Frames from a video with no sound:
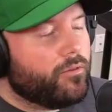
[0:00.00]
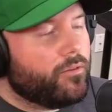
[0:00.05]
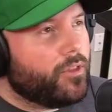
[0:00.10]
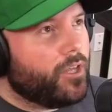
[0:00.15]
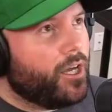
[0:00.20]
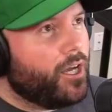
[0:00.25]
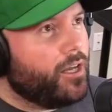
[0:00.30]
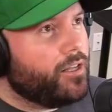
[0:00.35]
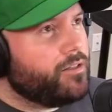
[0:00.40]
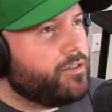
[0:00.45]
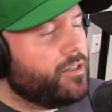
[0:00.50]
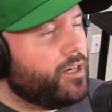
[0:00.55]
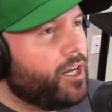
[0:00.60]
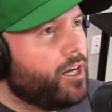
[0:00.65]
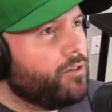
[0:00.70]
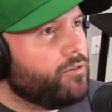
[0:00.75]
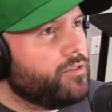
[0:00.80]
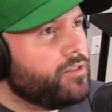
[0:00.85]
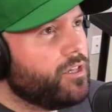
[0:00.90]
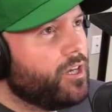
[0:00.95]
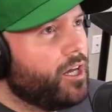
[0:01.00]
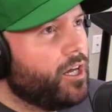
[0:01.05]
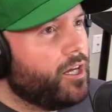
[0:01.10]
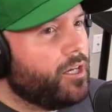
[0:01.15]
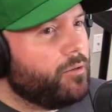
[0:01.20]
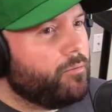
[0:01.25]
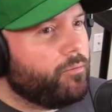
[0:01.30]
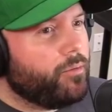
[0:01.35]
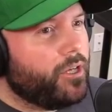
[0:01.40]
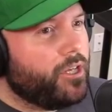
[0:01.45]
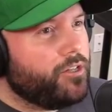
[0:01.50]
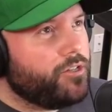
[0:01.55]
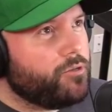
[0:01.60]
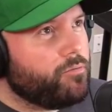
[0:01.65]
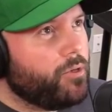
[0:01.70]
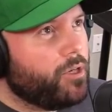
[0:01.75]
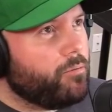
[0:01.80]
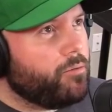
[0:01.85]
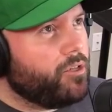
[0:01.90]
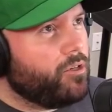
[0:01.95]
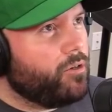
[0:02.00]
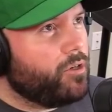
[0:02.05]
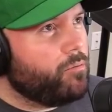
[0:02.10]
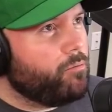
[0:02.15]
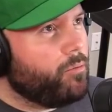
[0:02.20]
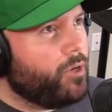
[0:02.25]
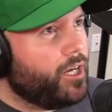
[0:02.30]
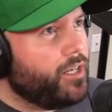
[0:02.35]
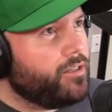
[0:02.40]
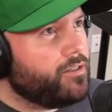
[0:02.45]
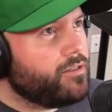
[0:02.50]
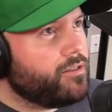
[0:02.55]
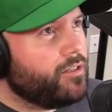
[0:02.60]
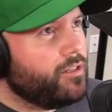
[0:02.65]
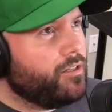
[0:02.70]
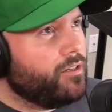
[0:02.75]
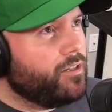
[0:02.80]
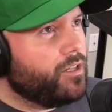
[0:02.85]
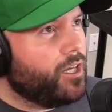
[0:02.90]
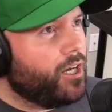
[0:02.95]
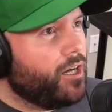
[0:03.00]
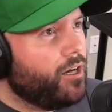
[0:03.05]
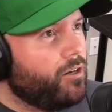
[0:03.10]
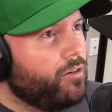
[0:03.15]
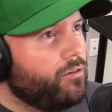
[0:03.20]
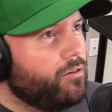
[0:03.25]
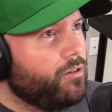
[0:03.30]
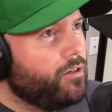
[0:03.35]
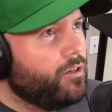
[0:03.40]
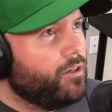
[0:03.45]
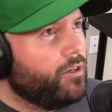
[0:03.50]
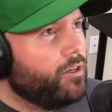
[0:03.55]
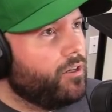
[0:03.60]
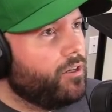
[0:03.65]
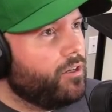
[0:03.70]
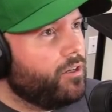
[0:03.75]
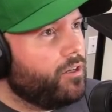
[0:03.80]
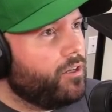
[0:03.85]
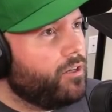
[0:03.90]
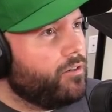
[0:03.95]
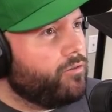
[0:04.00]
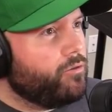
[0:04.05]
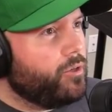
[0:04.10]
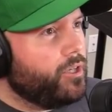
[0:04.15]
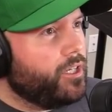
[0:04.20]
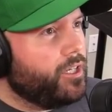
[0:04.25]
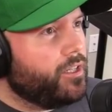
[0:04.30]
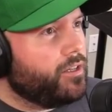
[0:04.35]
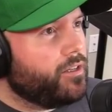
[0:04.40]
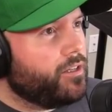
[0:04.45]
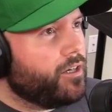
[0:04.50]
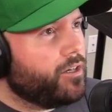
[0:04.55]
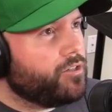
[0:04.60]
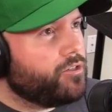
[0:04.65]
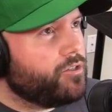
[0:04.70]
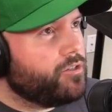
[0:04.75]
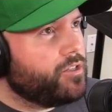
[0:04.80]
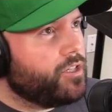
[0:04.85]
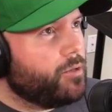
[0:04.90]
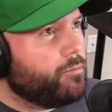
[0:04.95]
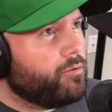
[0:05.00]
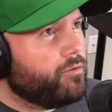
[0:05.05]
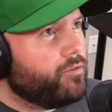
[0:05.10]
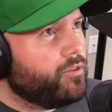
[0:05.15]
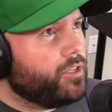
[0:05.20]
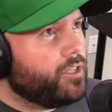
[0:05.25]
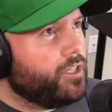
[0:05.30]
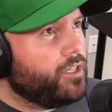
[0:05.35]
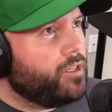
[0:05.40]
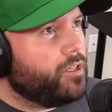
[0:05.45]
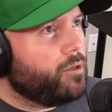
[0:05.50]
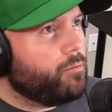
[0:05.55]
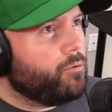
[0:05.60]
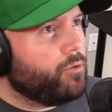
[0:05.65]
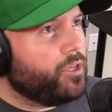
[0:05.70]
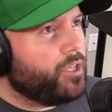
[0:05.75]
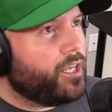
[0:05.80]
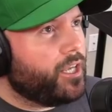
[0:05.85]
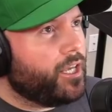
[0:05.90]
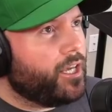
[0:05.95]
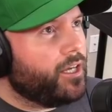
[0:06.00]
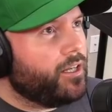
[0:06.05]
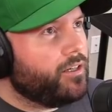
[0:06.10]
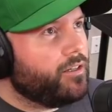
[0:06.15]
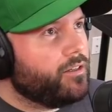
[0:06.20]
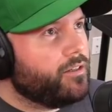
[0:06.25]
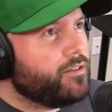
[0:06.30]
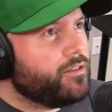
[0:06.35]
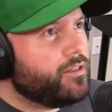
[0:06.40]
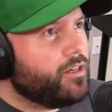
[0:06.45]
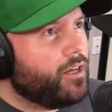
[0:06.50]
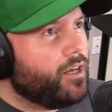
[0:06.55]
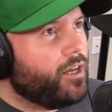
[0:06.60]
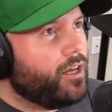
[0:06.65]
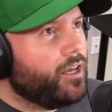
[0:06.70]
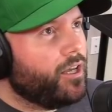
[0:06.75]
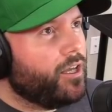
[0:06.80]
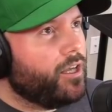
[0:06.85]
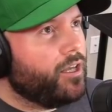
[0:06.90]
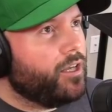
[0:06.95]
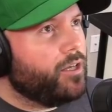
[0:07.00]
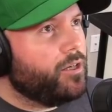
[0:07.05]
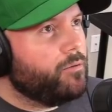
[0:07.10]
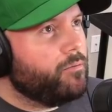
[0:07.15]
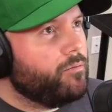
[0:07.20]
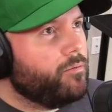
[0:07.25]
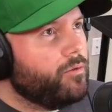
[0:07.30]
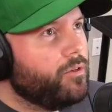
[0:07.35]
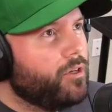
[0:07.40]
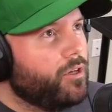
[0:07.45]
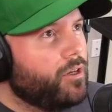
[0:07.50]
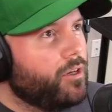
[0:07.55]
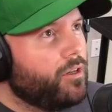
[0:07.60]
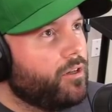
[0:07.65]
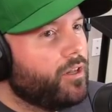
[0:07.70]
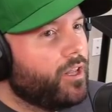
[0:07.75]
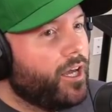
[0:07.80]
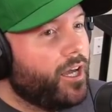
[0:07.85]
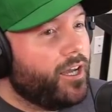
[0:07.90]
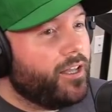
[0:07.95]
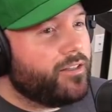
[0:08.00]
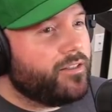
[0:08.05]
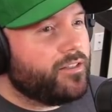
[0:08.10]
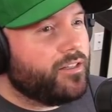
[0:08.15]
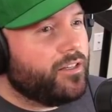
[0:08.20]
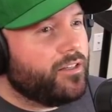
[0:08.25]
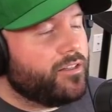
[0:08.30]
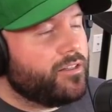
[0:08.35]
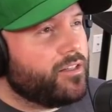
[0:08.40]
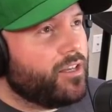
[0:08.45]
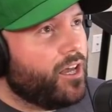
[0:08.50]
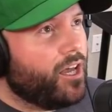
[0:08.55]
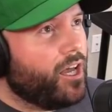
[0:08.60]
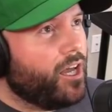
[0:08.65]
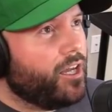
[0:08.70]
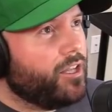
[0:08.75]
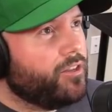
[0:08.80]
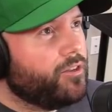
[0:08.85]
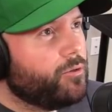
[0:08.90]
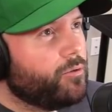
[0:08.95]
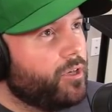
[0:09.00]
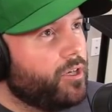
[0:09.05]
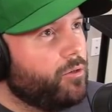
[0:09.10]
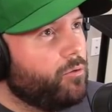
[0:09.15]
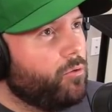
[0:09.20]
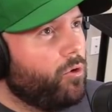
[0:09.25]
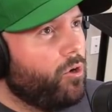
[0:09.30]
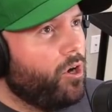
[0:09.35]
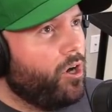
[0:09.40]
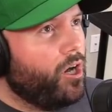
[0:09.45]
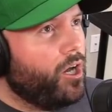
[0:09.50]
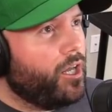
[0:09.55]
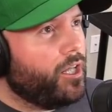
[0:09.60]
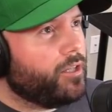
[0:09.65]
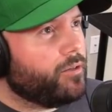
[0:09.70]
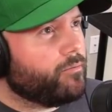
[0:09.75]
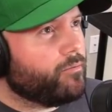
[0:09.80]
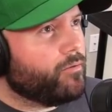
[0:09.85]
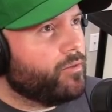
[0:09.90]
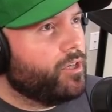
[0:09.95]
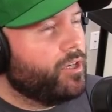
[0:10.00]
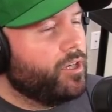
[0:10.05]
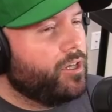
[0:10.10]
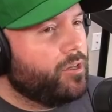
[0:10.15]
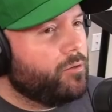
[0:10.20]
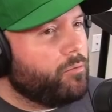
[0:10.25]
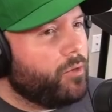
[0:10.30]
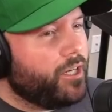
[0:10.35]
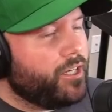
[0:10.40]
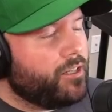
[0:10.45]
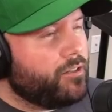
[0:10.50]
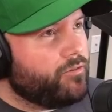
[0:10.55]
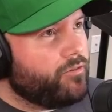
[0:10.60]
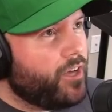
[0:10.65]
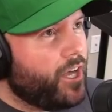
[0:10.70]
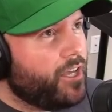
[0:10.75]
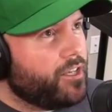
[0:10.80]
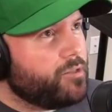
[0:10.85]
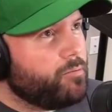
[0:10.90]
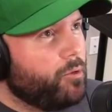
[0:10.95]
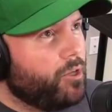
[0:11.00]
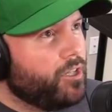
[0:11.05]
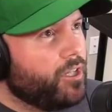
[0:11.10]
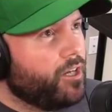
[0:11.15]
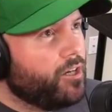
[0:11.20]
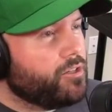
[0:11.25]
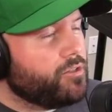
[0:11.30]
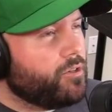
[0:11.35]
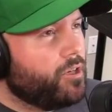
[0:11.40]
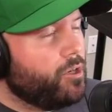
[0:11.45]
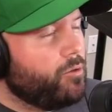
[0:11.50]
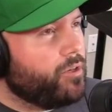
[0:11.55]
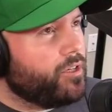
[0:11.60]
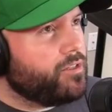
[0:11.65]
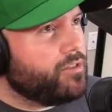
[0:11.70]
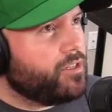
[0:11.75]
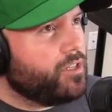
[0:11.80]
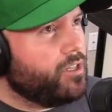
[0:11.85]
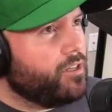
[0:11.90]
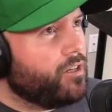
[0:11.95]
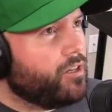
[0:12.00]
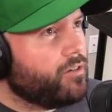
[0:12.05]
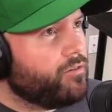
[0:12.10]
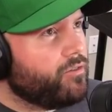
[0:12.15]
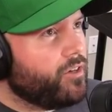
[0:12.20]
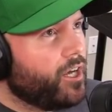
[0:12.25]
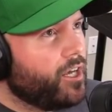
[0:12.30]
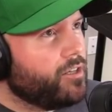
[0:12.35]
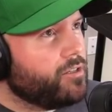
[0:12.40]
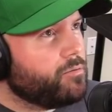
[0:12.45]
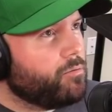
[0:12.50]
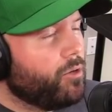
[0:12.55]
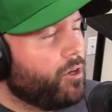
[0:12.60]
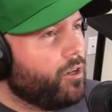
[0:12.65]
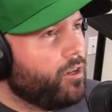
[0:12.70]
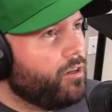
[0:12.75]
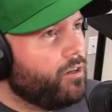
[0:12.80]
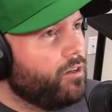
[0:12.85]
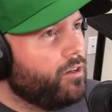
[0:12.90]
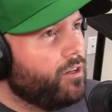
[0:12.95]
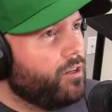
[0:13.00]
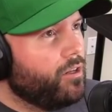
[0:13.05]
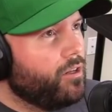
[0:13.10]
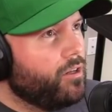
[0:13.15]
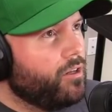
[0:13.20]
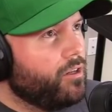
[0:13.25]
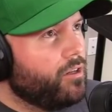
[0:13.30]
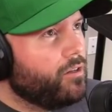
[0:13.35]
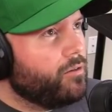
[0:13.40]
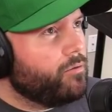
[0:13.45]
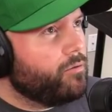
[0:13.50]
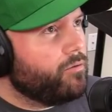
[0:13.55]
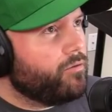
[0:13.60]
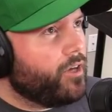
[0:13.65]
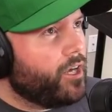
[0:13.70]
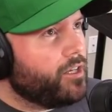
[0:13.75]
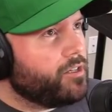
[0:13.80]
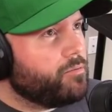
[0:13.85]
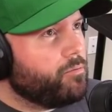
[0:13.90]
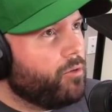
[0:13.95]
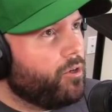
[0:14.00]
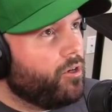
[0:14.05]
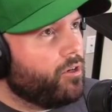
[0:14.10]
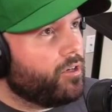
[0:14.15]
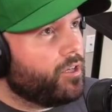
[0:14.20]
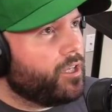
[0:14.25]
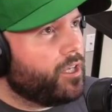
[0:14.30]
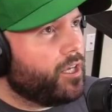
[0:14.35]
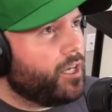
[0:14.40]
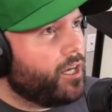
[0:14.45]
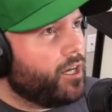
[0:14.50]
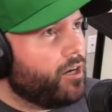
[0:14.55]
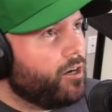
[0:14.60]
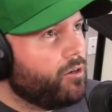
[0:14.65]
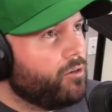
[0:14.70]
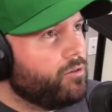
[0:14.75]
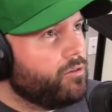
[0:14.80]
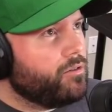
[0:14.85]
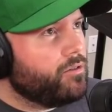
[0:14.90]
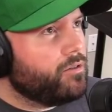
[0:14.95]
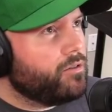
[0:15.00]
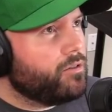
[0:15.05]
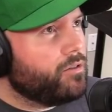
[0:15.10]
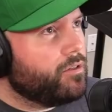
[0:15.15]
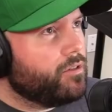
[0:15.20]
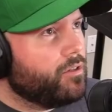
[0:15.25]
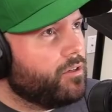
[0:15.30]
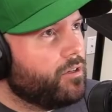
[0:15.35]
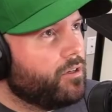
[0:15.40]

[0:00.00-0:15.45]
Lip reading: That's an outside pitch. Baby Yoda might steal now if we can get the extra step of a lead. No, we can't in time. That's inside. 3-1. Might get a fastball now, so I don't want to steal on a fastball. Fastball count.